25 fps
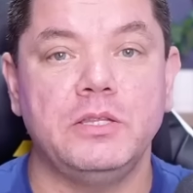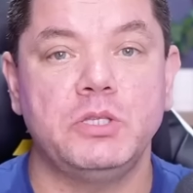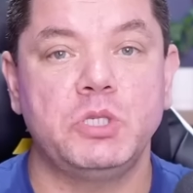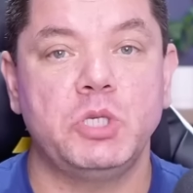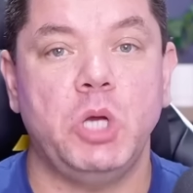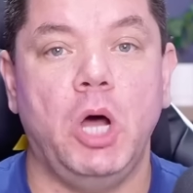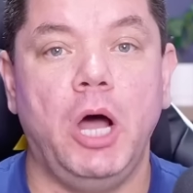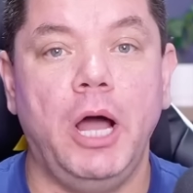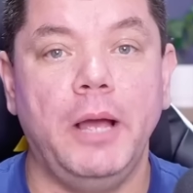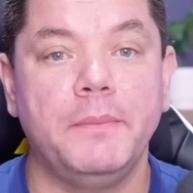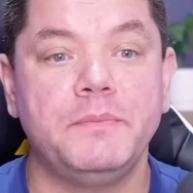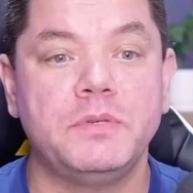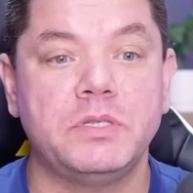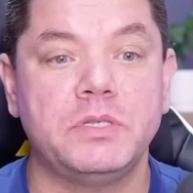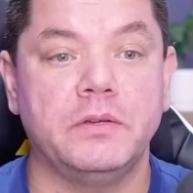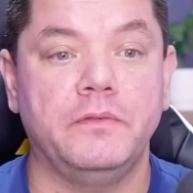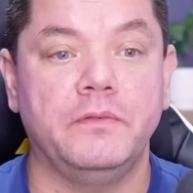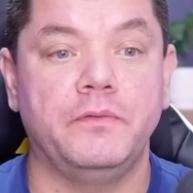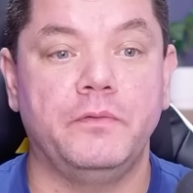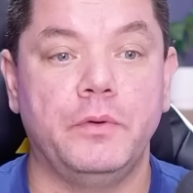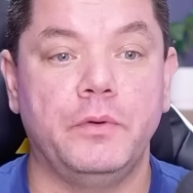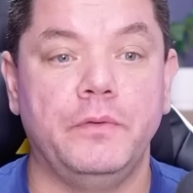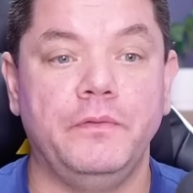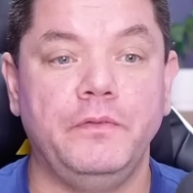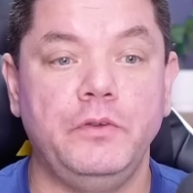types of
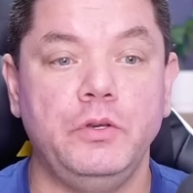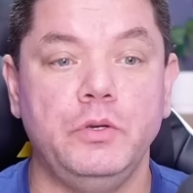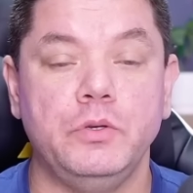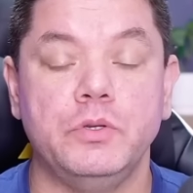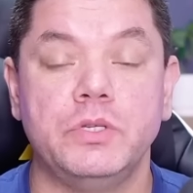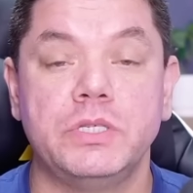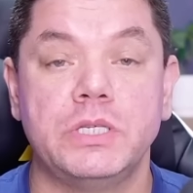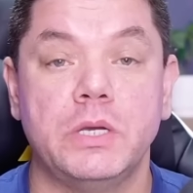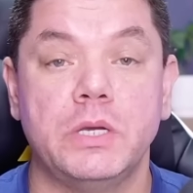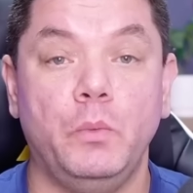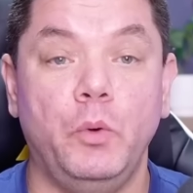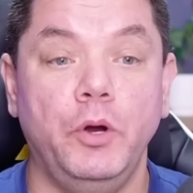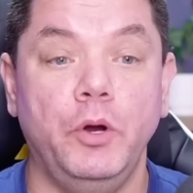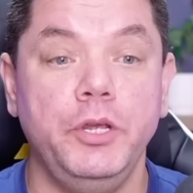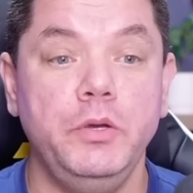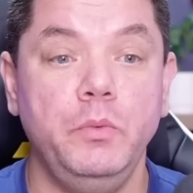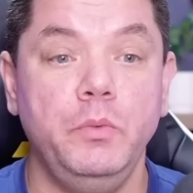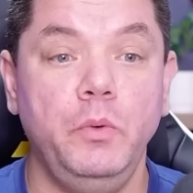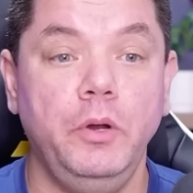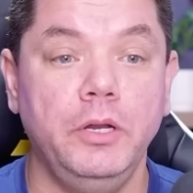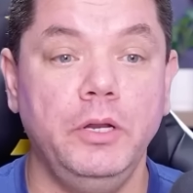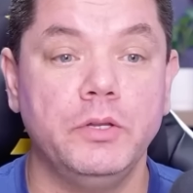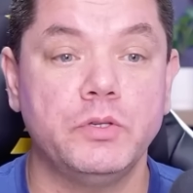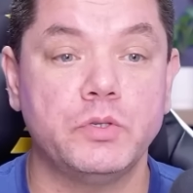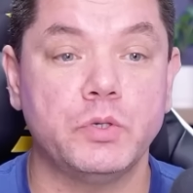reviews. So what you want to
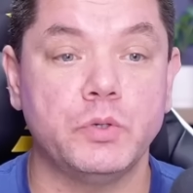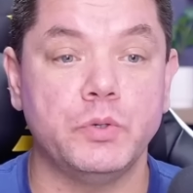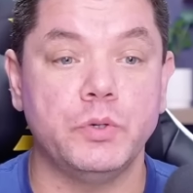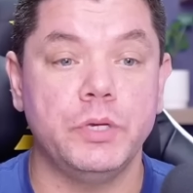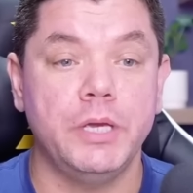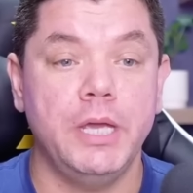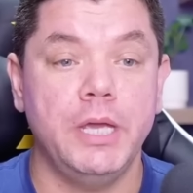do